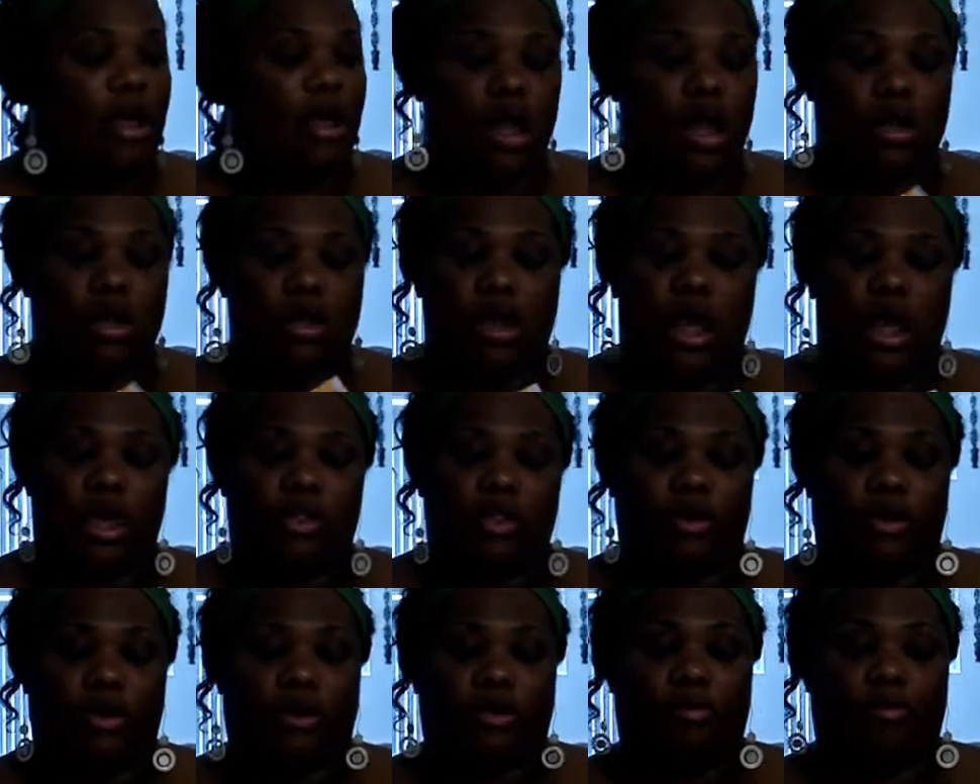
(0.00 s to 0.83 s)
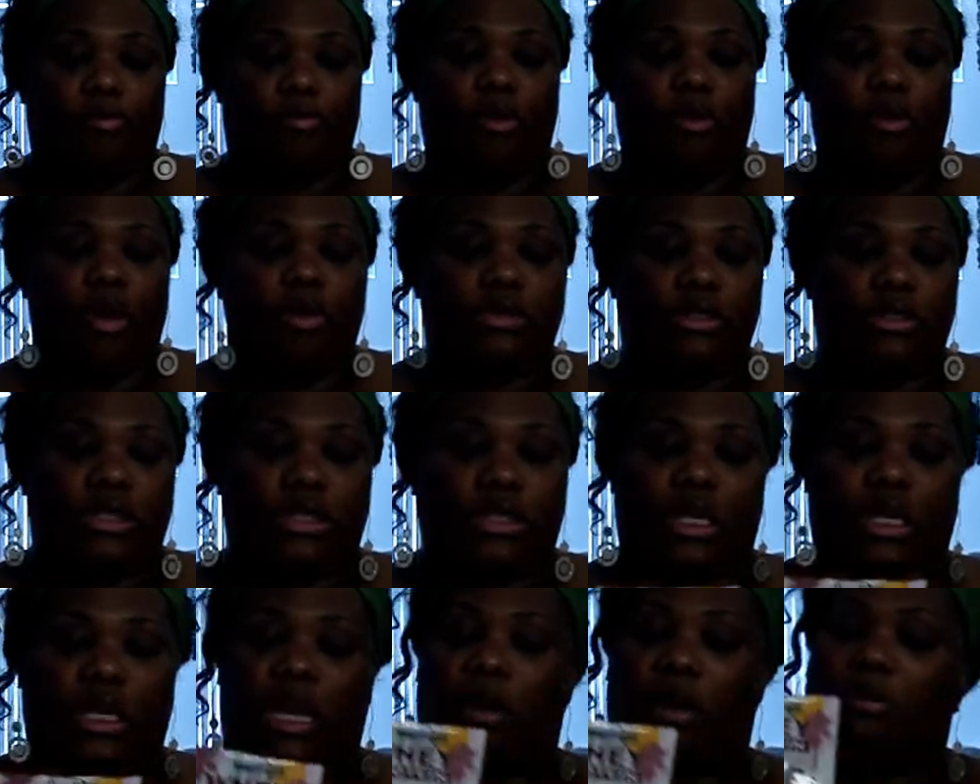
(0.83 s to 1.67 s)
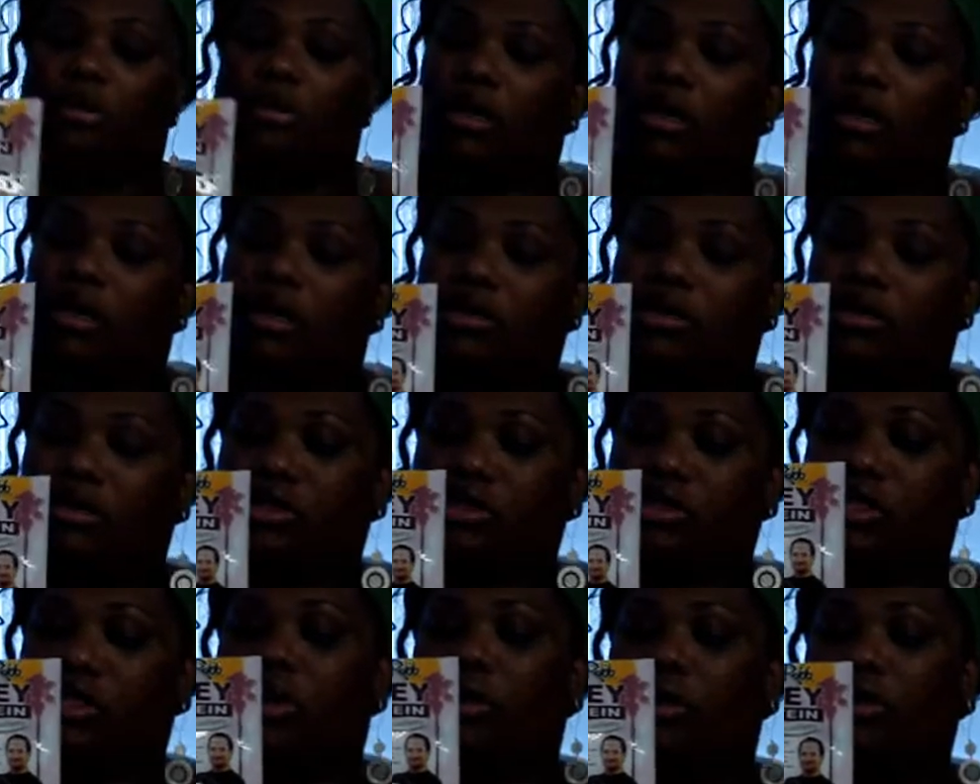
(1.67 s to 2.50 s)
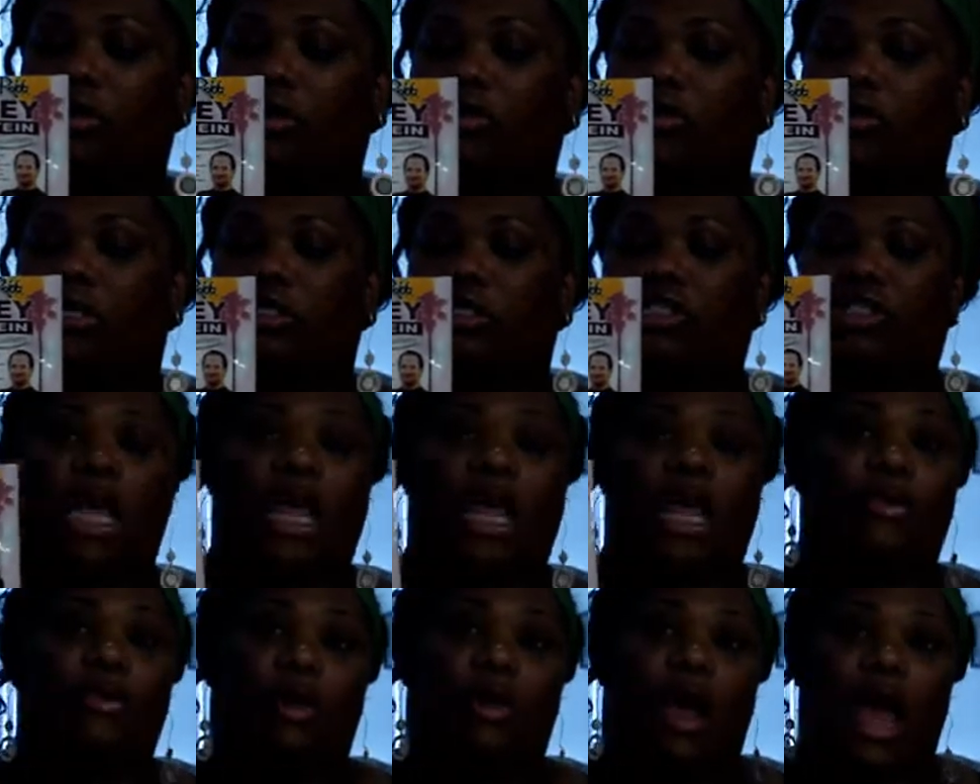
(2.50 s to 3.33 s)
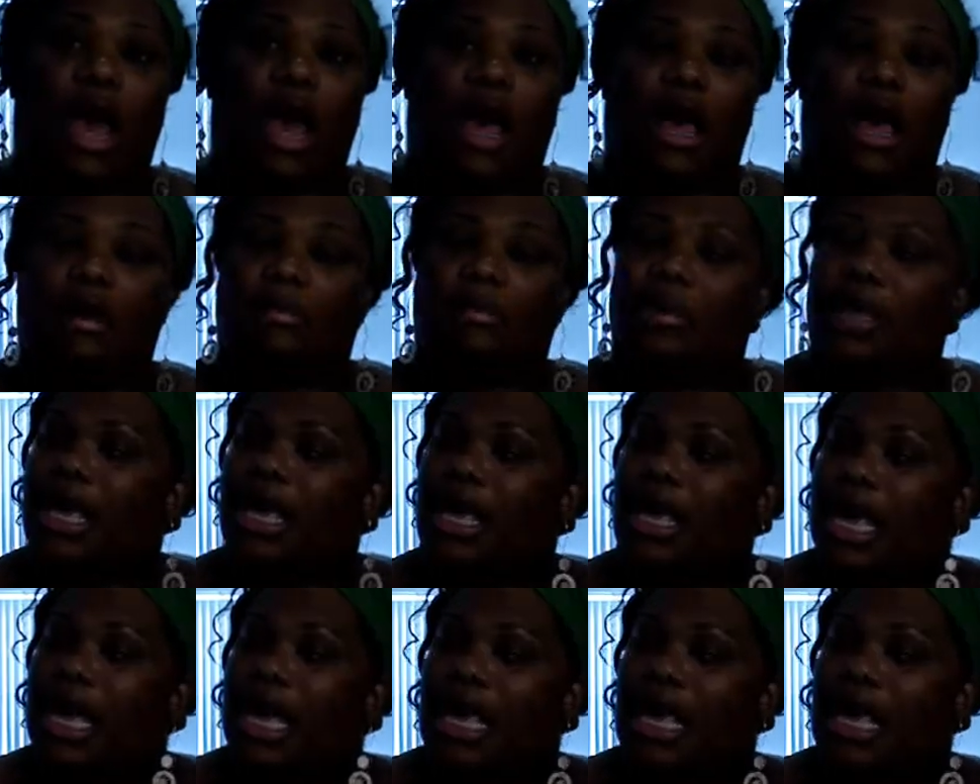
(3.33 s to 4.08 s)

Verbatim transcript: another protein I want to show you, the Jay Robb.